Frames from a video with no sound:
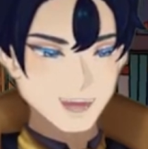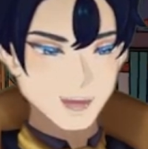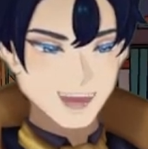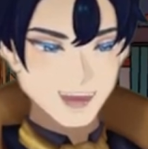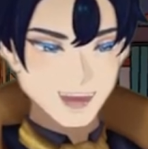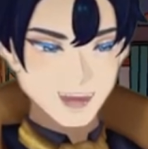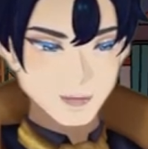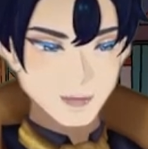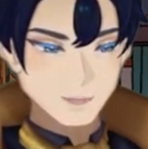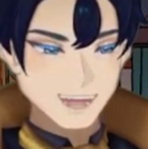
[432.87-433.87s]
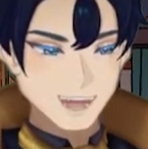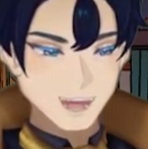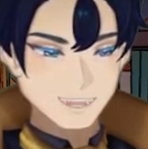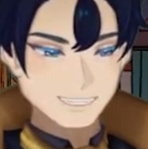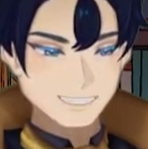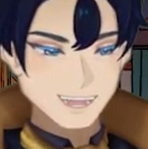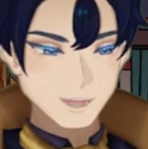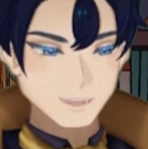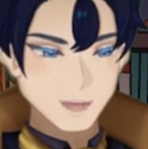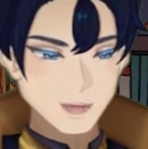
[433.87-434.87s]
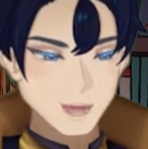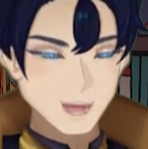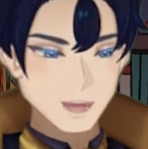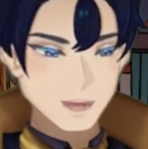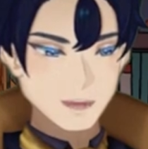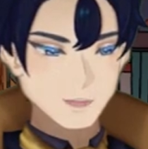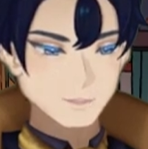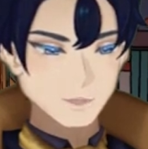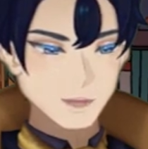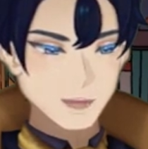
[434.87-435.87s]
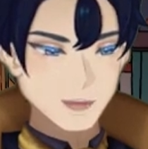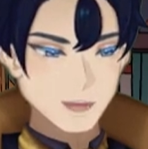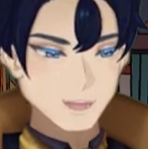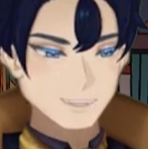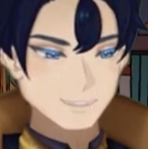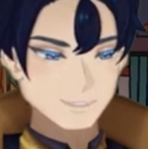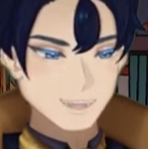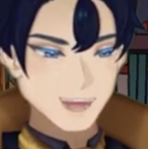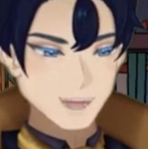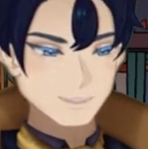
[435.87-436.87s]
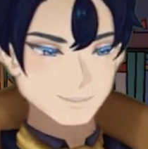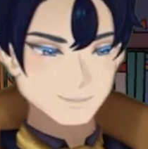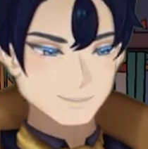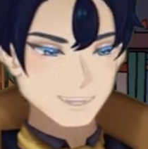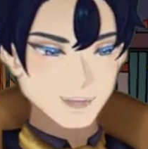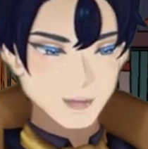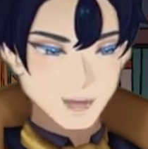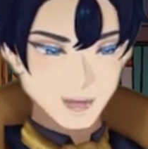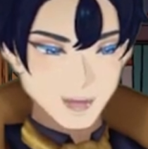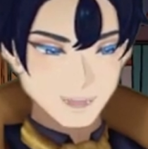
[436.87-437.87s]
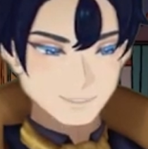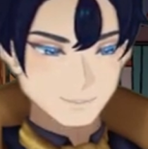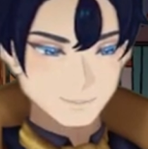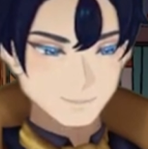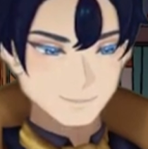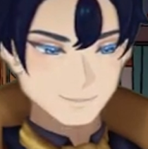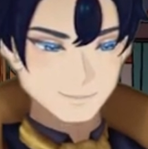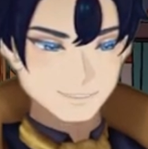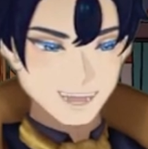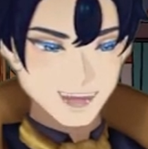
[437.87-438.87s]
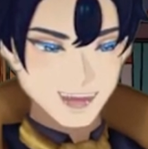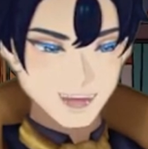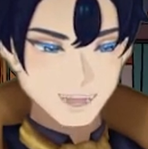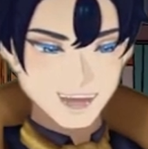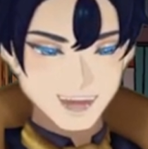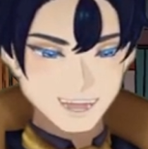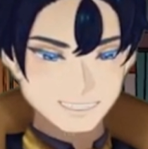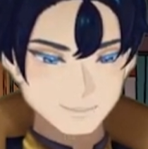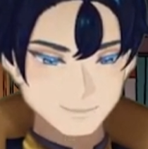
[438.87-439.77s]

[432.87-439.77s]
rails and through puddles, out to where in the road stood a small, high fly.